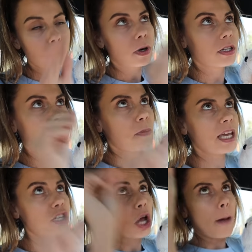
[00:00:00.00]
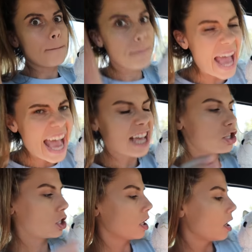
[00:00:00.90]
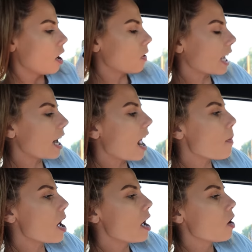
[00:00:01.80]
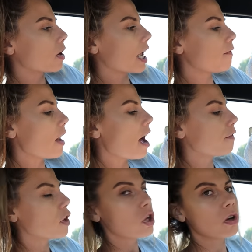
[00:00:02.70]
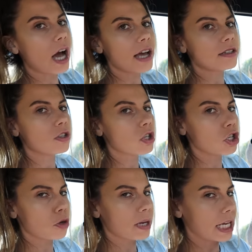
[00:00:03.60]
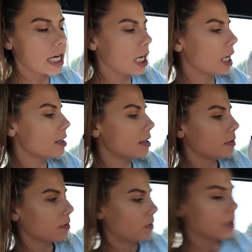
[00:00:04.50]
Birthday beach bash. Okay, Llama? Okay, Fluff? You guys, did you get your bikinis?